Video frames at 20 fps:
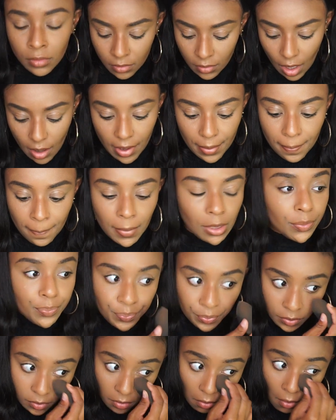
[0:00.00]
All right, boom.
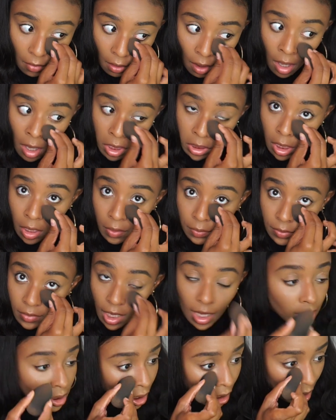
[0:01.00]
So,
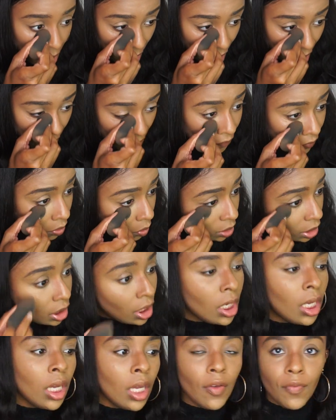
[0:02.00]
I've seen a lot of your
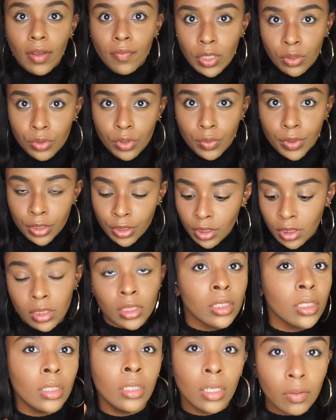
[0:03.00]
favorite YouTubers
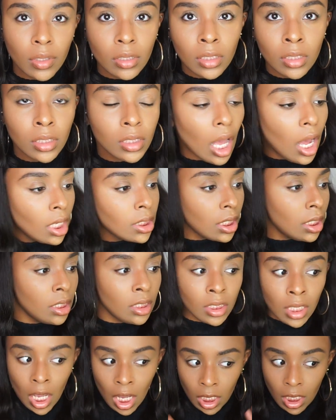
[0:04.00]
just leaving this as
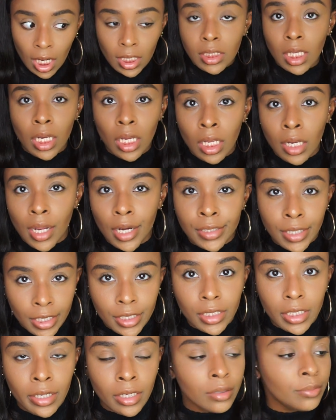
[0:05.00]
is, not setting, not a
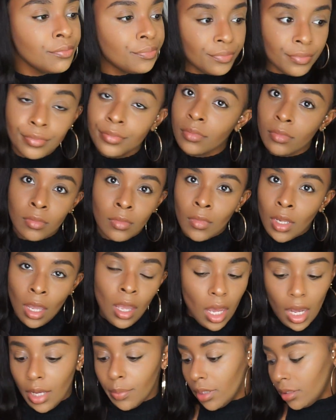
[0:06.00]
thing.
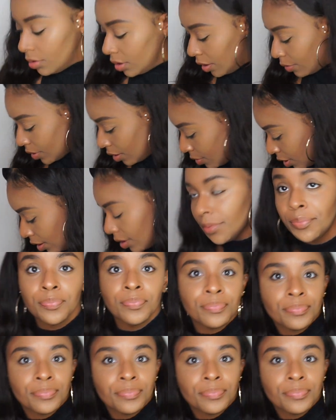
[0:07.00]
I ain't playing no games, I'm sorry.